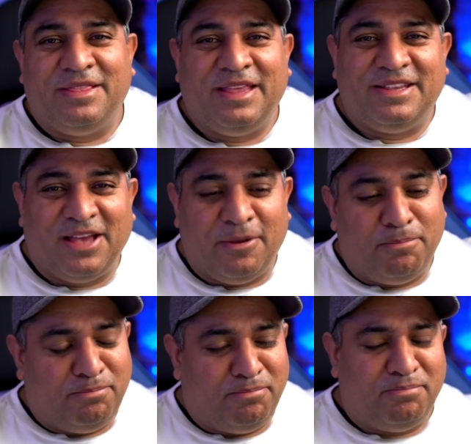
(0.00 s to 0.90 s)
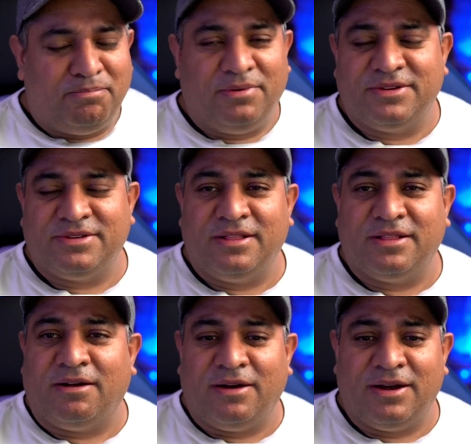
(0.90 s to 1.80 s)
these are personal
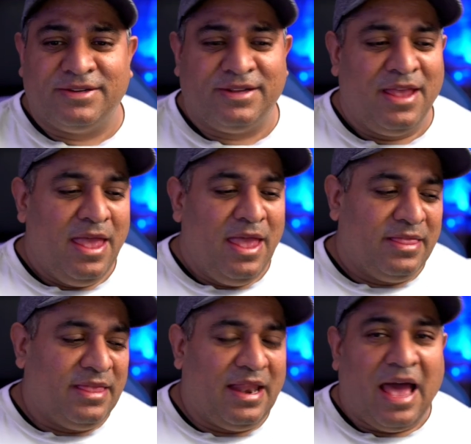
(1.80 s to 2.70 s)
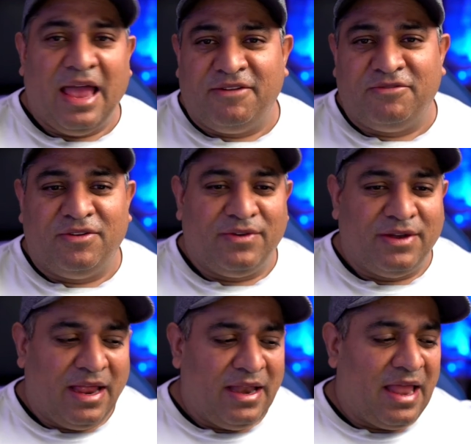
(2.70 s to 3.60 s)
cars that I have driven and